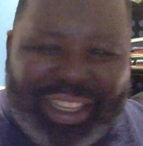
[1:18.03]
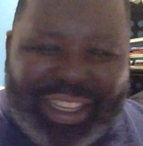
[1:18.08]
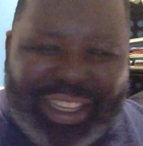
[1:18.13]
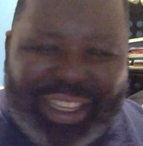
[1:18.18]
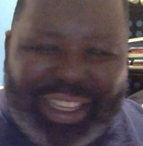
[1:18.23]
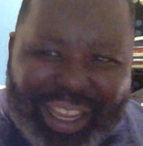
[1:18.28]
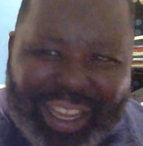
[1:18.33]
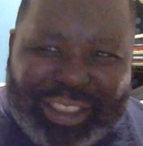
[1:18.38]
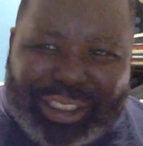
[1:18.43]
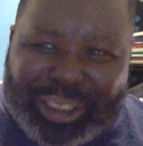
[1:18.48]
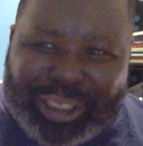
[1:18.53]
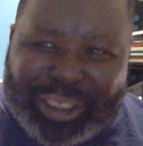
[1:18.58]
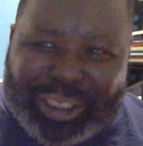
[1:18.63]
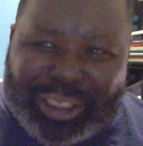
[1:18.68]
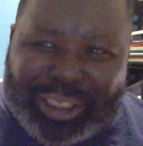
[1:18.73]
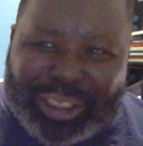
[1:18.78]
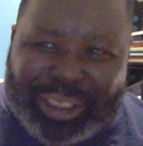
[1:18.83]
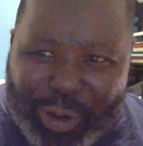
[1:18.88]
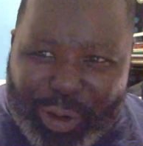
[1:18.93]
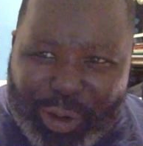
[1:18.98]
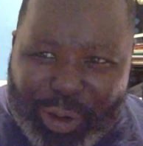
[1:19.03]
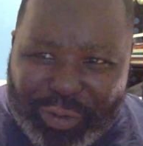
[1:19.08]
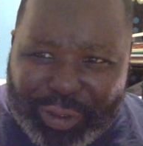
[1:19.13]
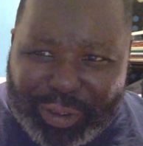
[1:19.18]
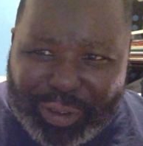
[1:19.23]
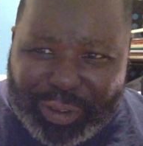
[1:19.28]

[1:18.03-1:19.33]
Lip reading: That show is over.